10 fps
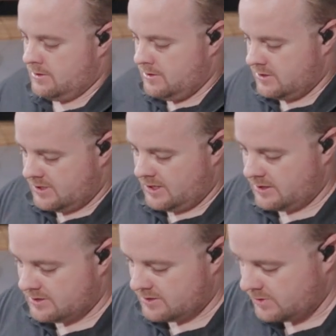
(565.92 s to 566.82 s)
Just take
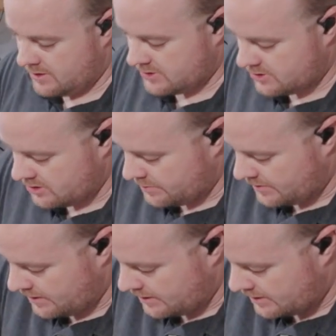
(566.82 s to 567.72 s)
a small strip
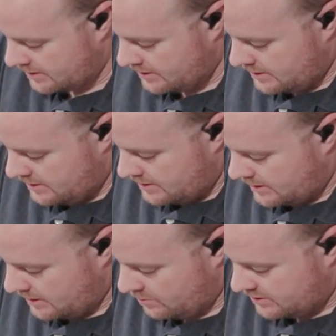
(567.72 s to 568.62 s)
here,
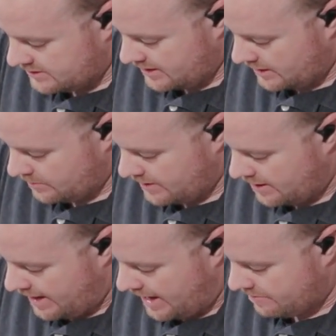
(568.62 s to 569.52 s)
and we'll take
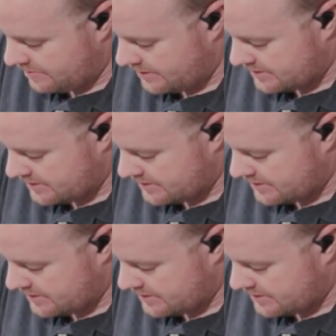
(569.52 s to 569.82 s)
about half of the